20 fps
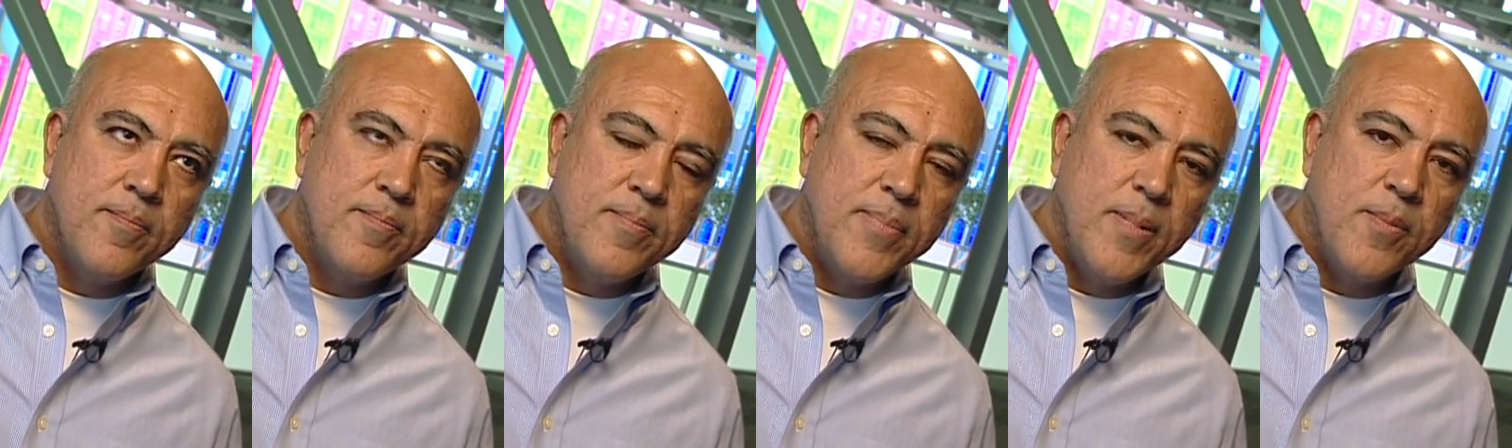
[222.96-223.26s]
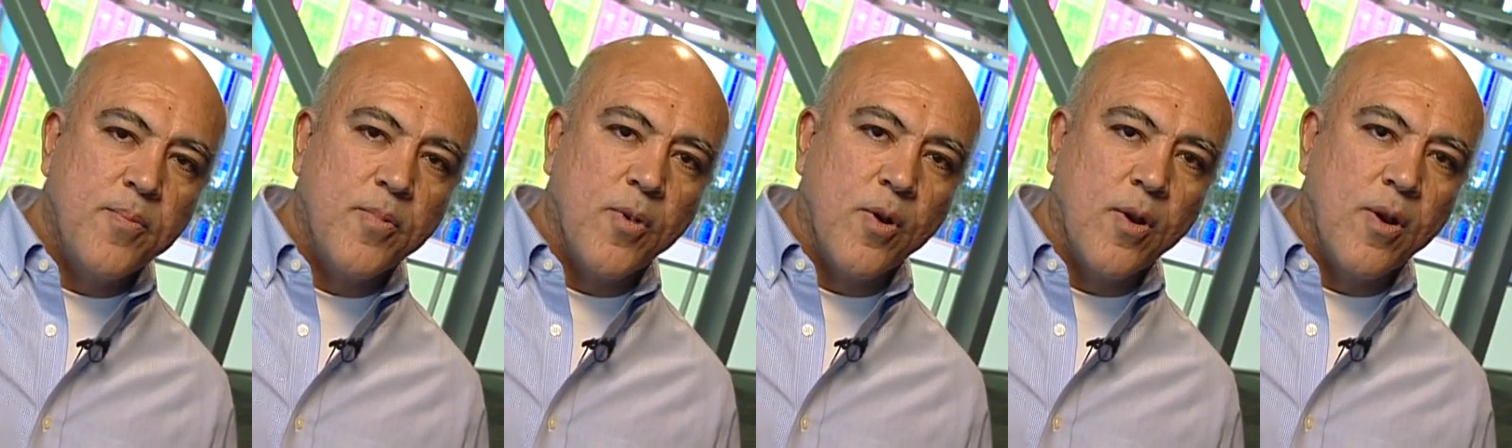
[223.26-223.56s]

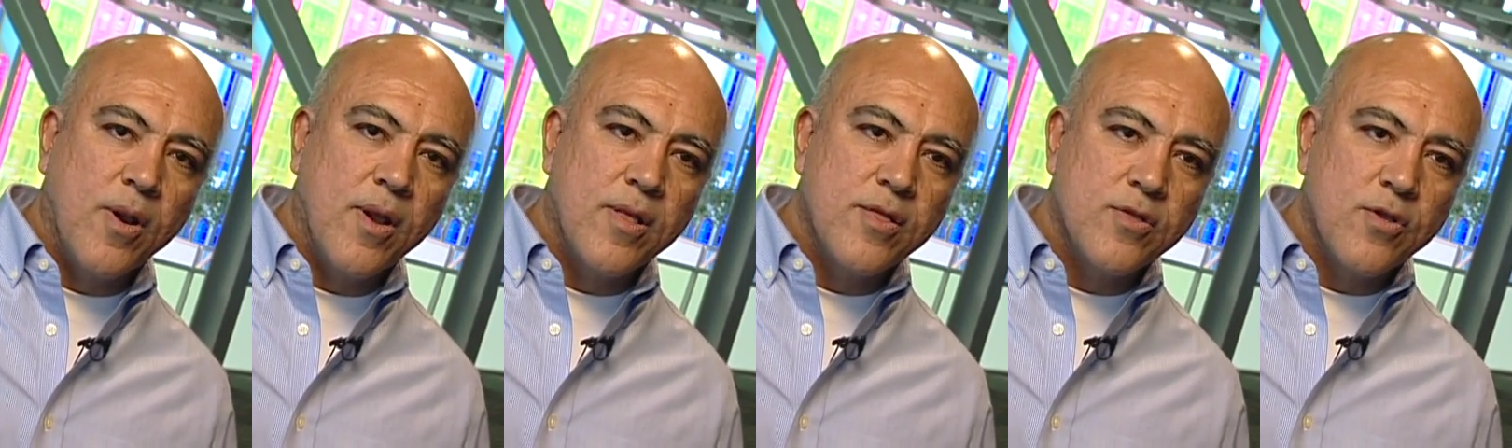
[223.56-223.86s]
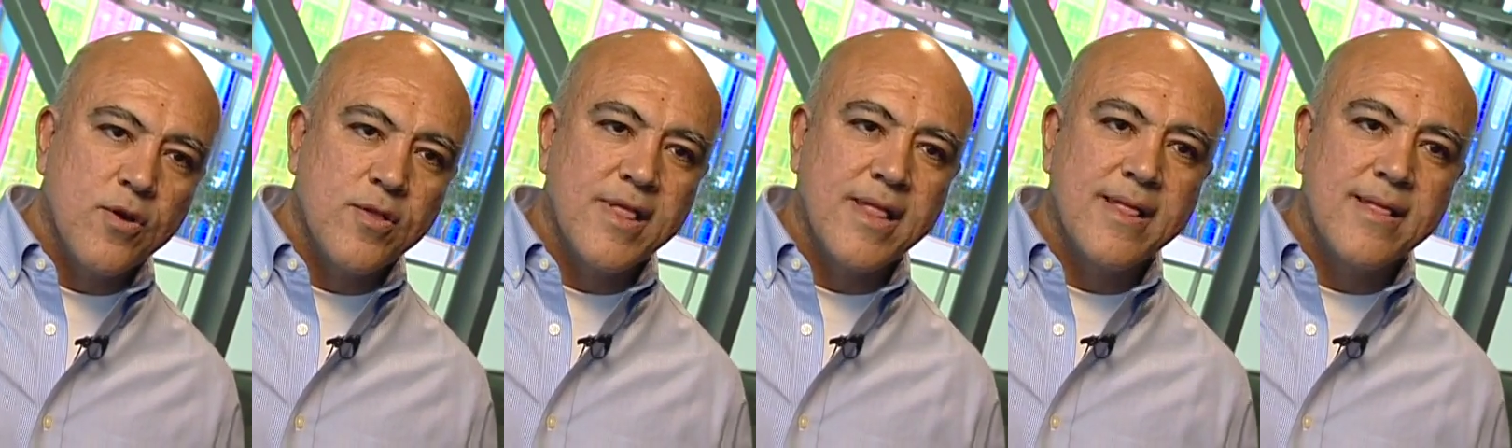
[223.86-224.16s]
people
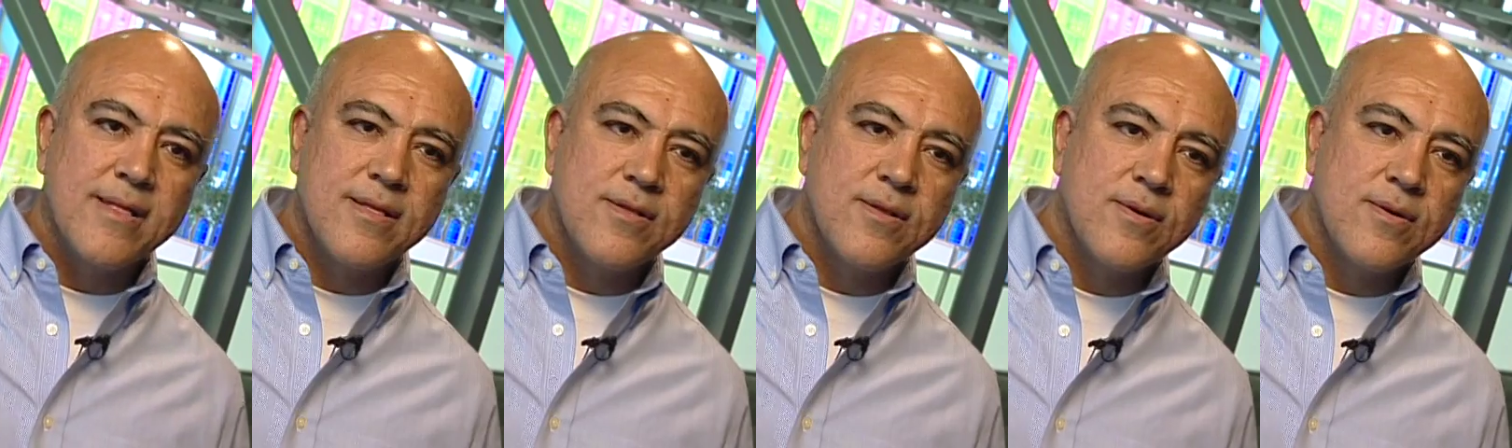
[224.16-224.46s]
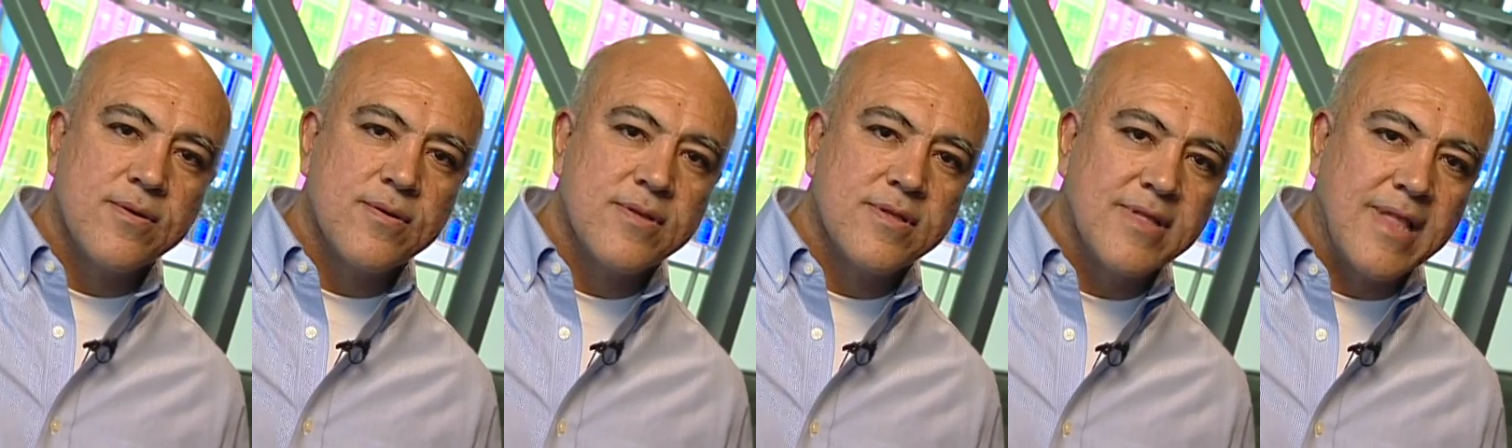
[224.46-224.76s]

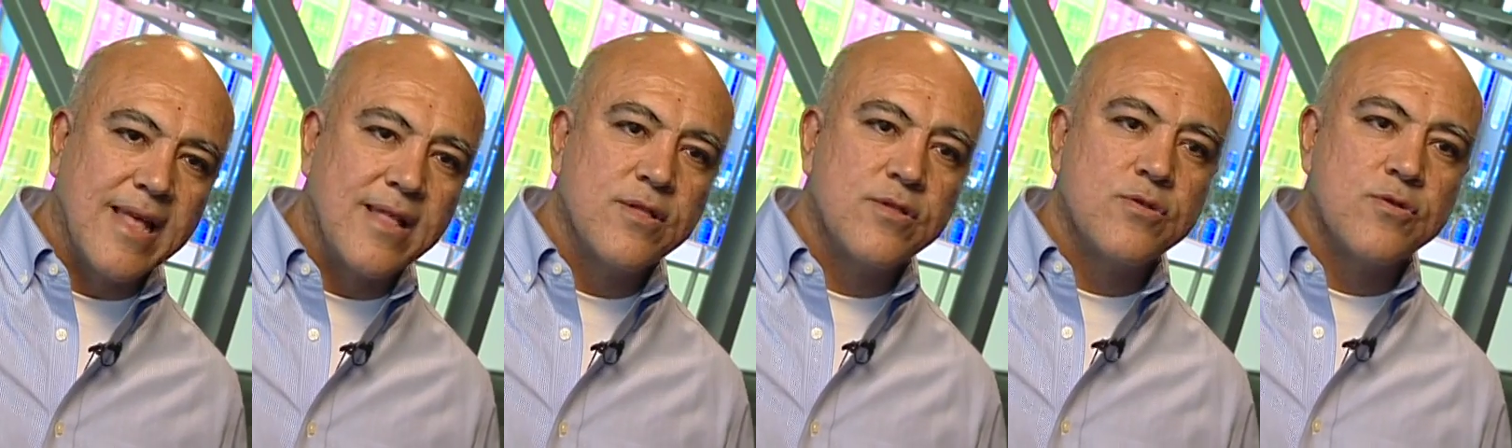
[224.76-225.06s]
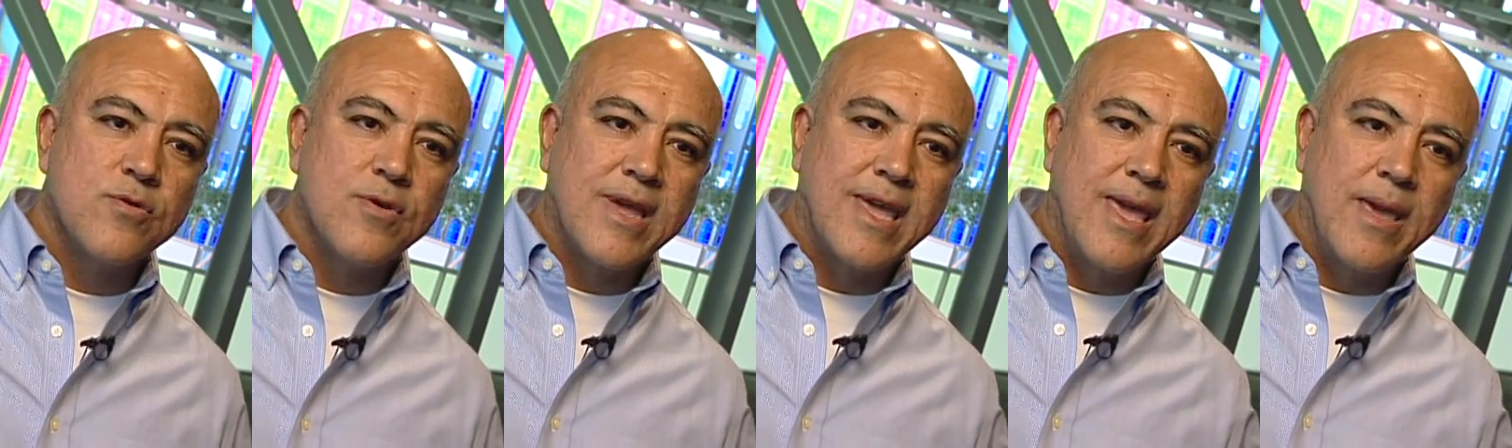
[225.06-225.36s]
don't tend
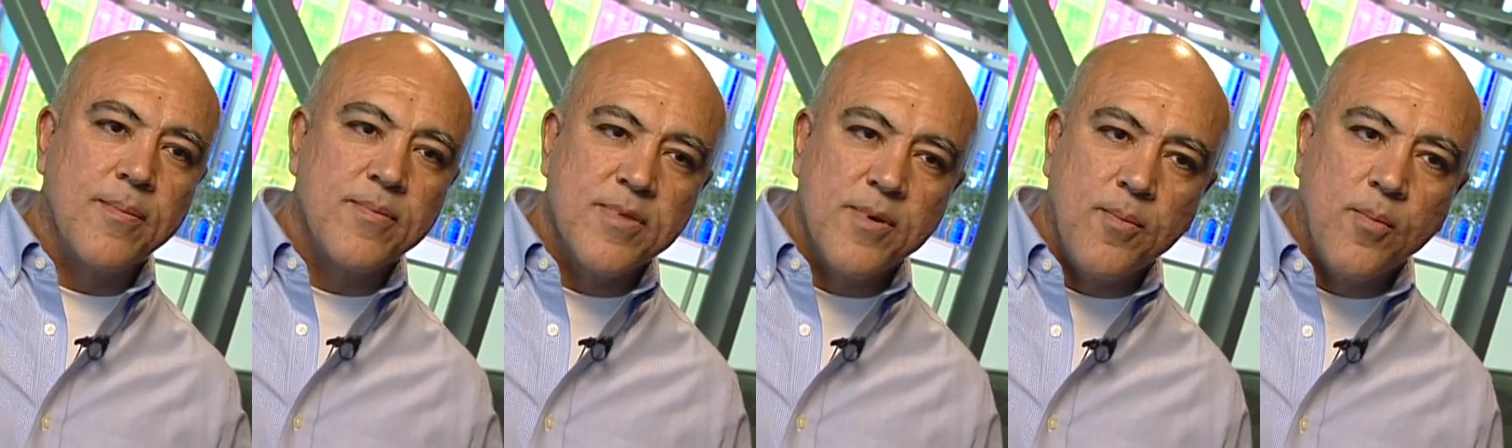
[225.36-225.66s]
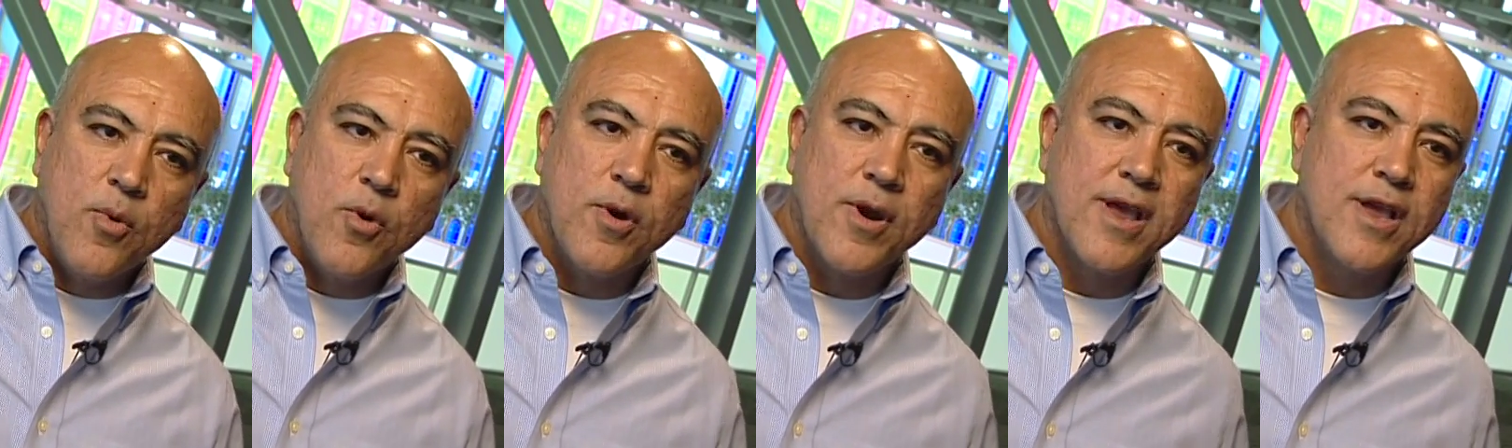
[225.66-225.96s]
to keep the
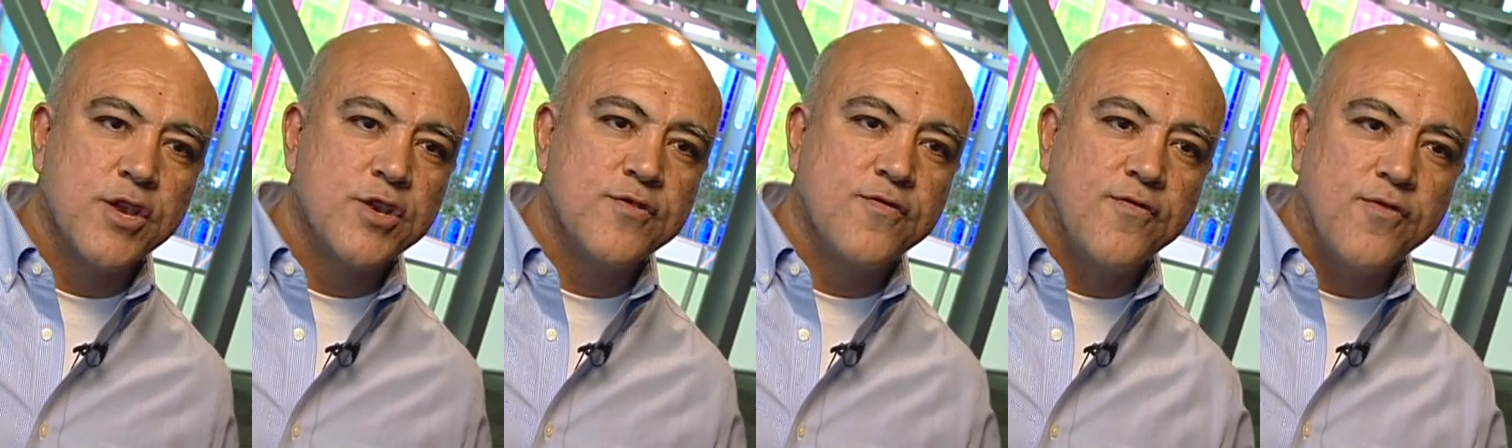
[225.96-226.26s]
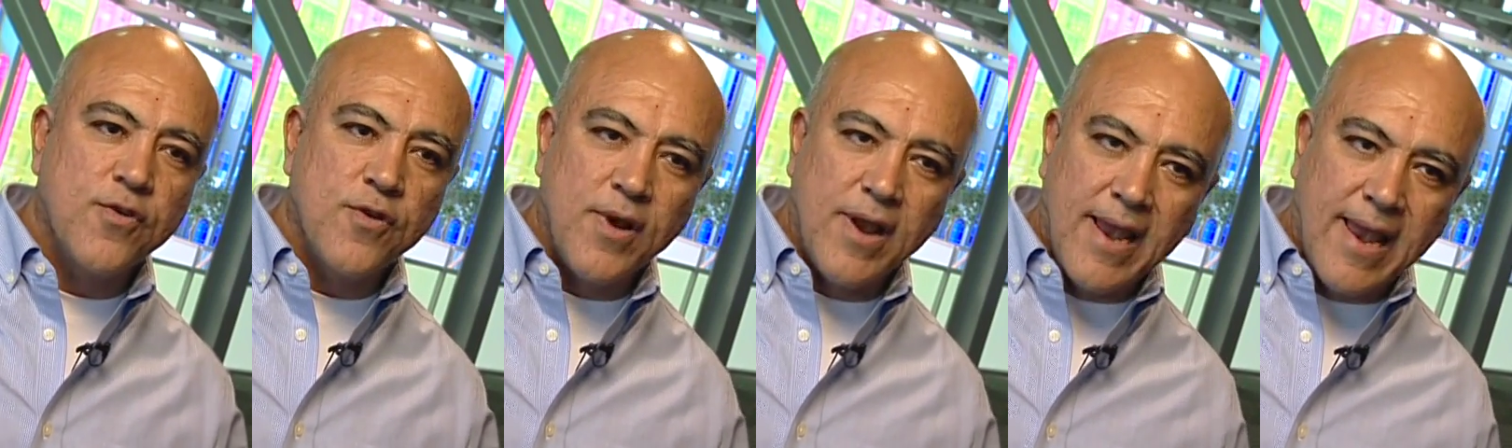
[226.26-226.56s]
mortgage
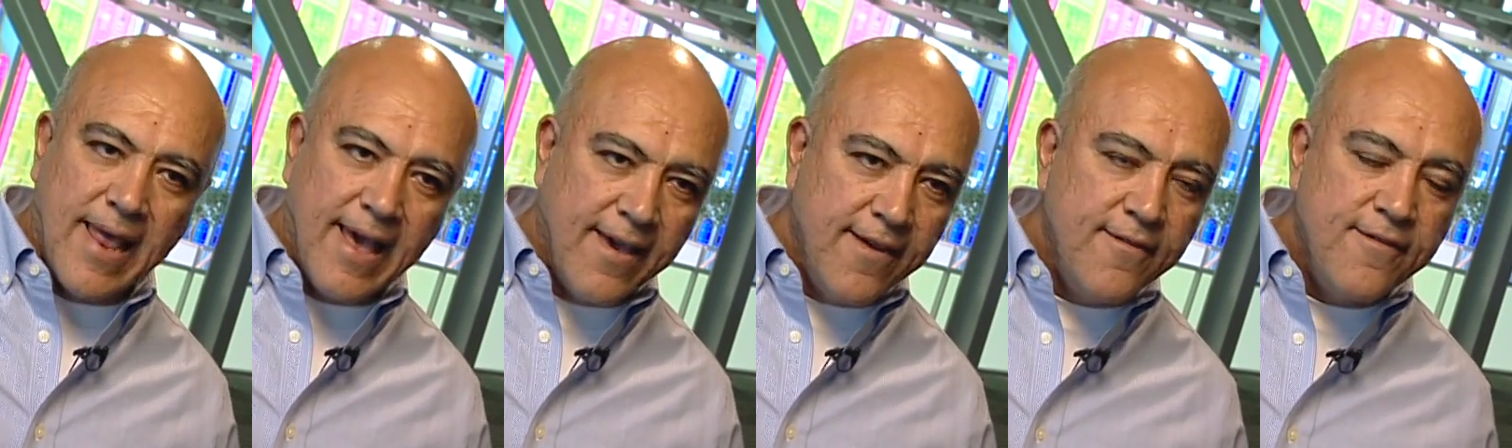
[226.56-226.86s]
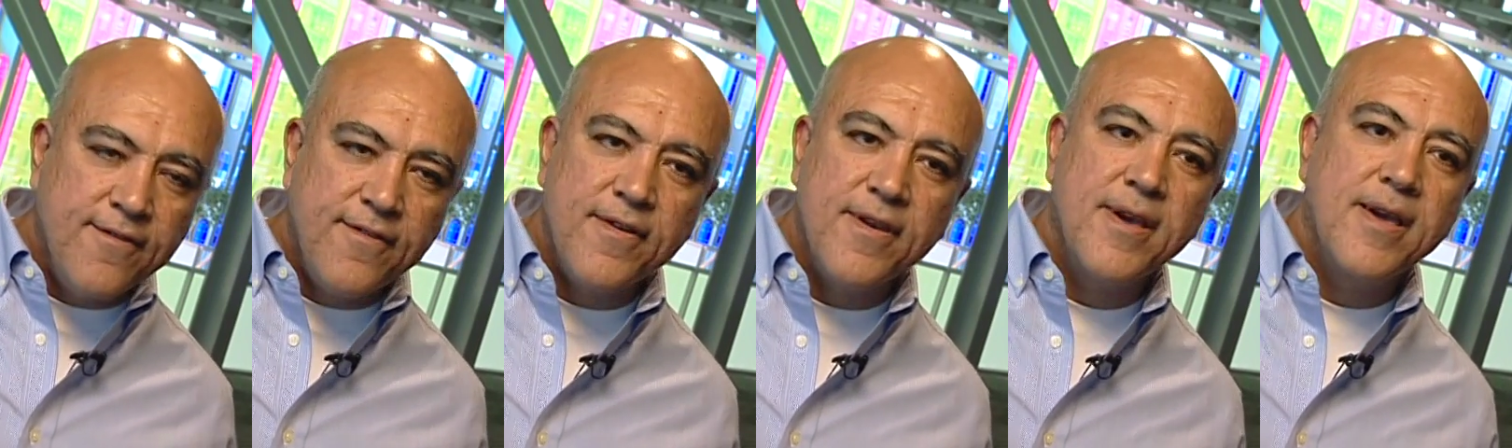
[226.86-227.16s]
for a
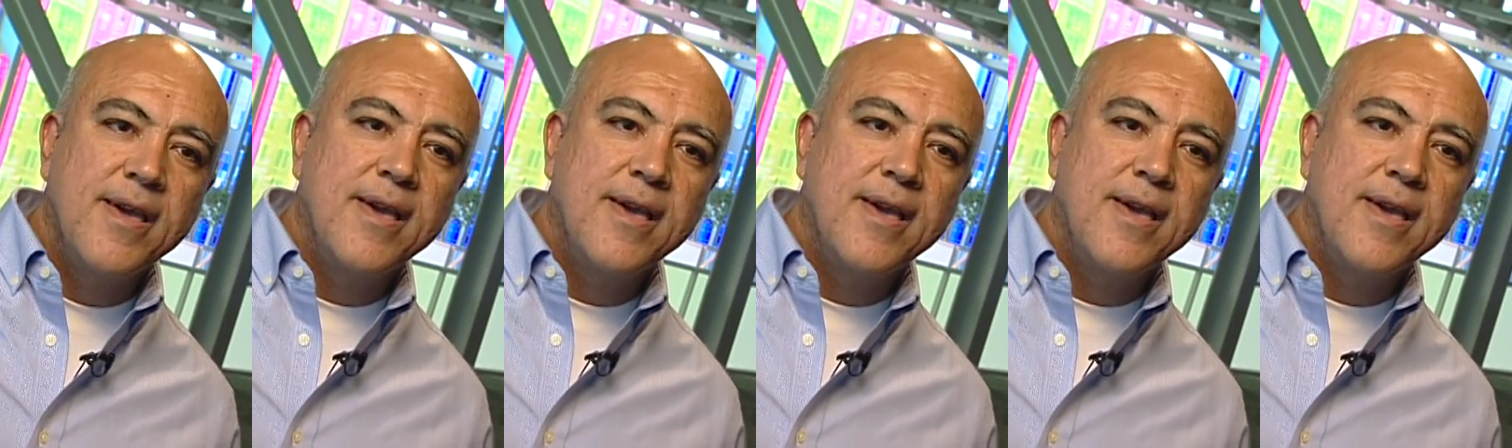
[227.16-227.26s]
life.